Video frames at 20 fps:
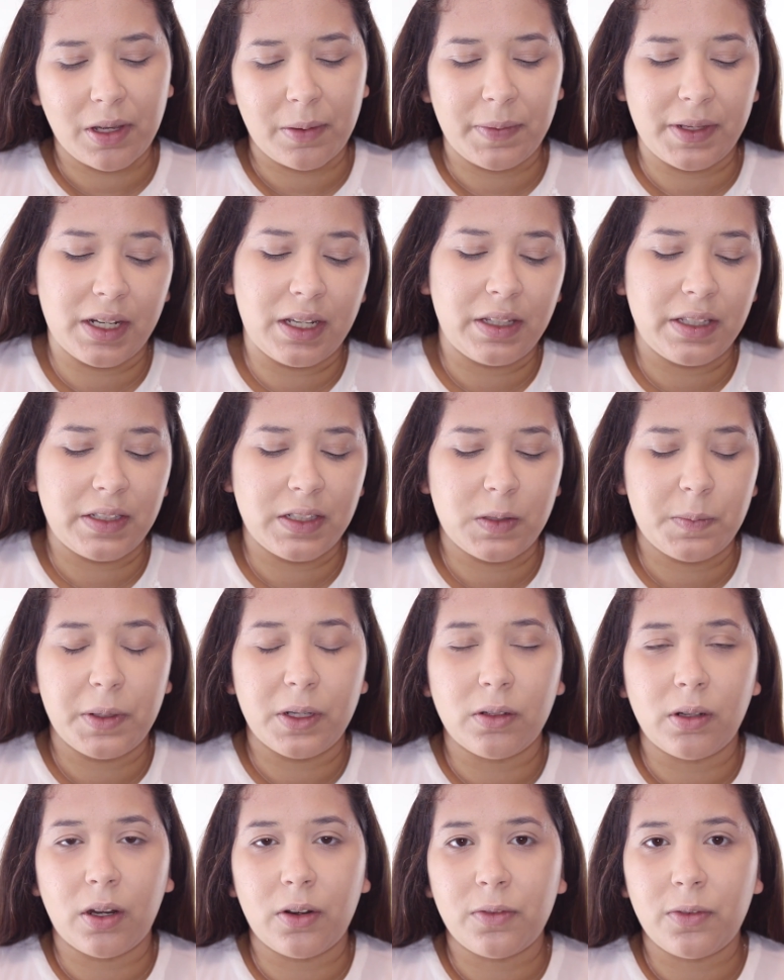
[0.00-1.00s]
I mean, at least it's been
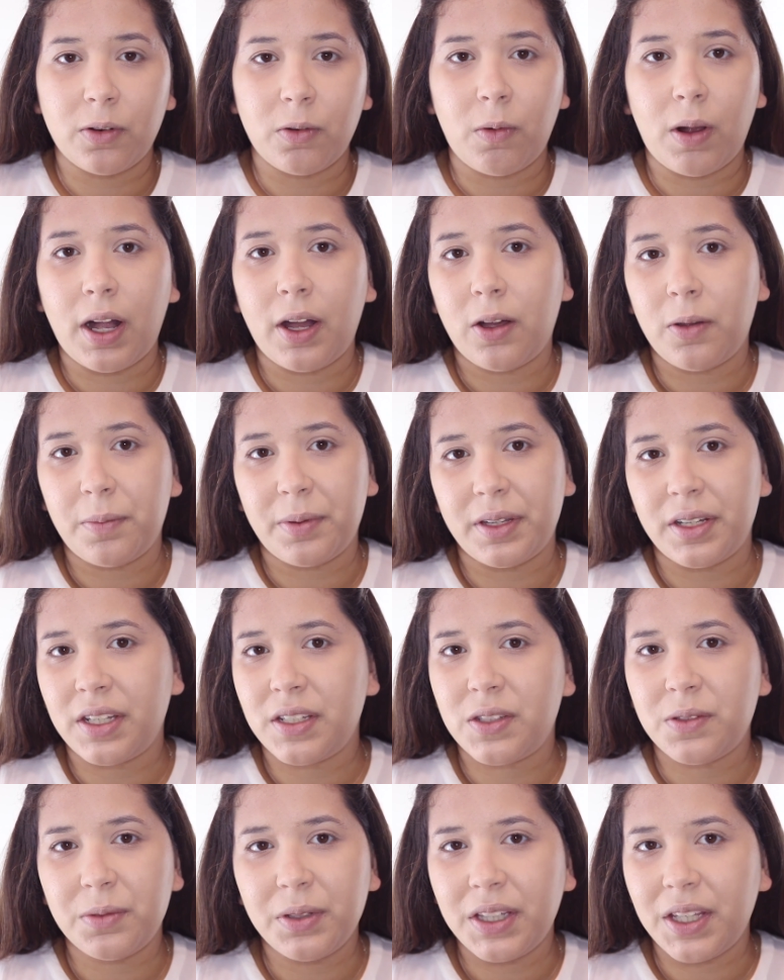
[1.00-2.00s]
around for a while, but
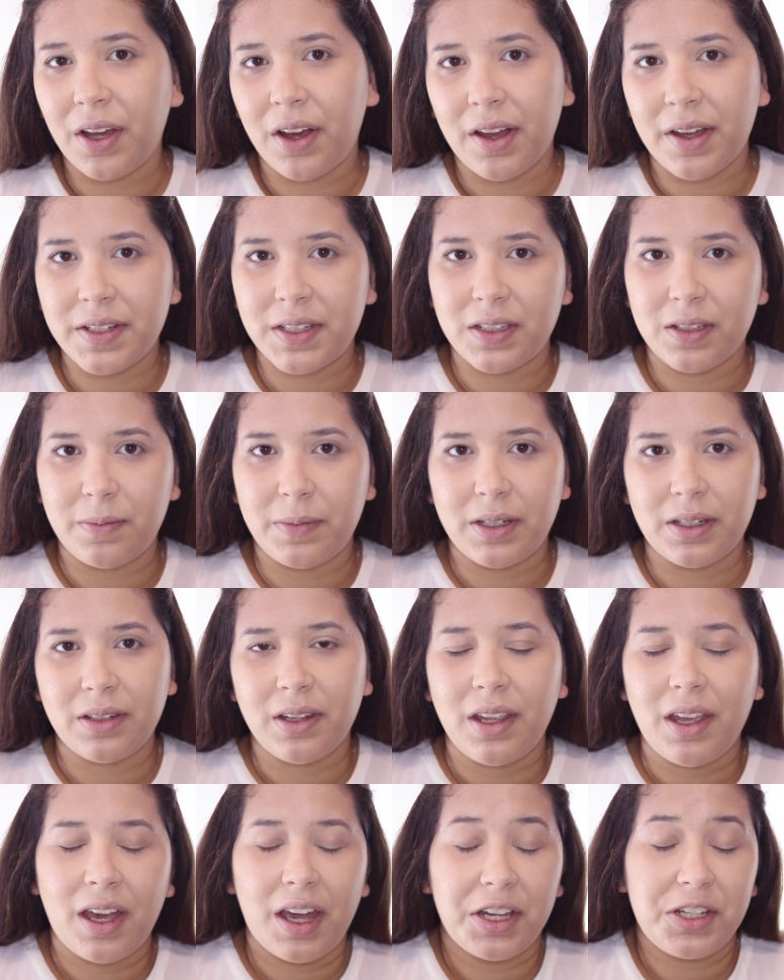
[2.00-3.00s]
it's really awesome, and
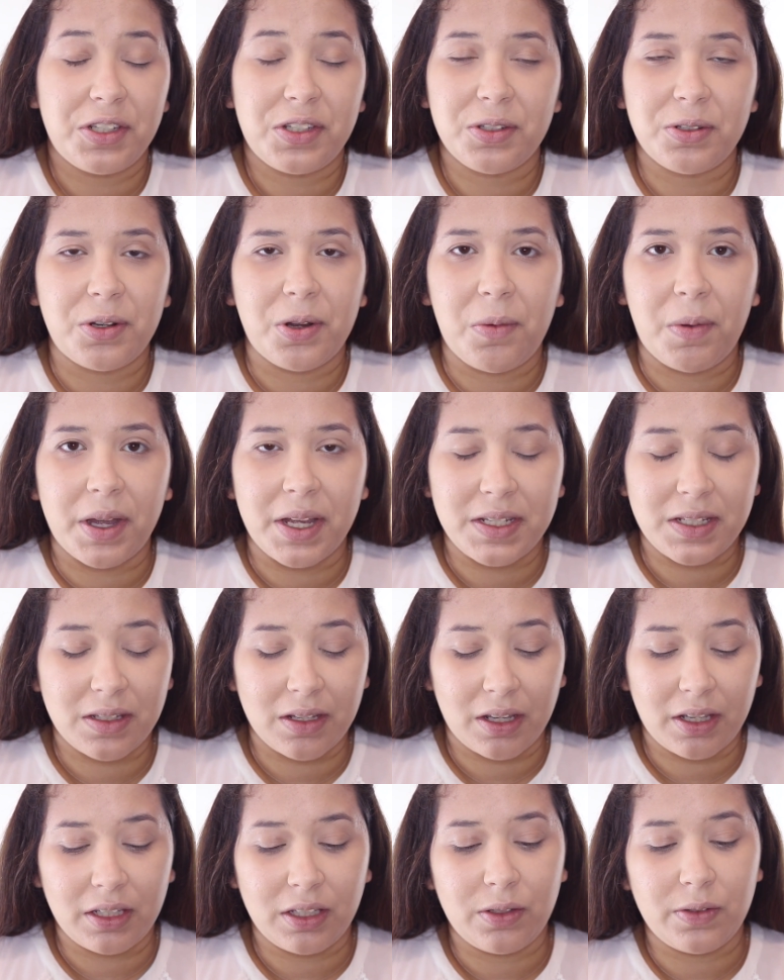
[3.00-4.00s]
I just don't know why it's
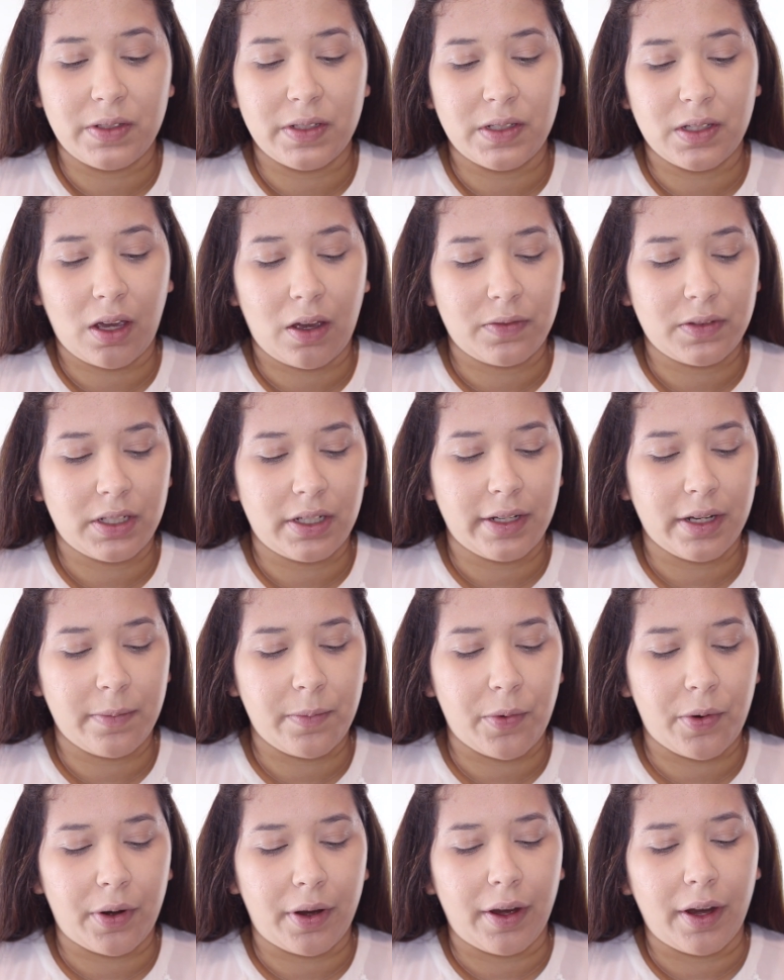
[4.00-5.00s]
not used as often
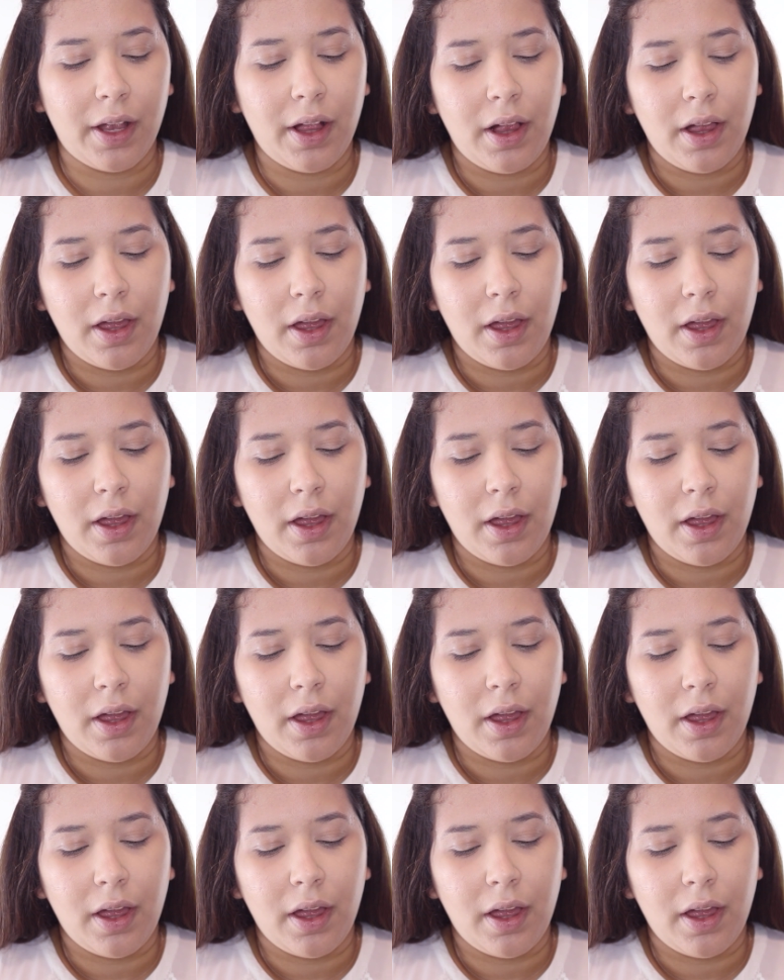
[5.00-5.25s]
anymore.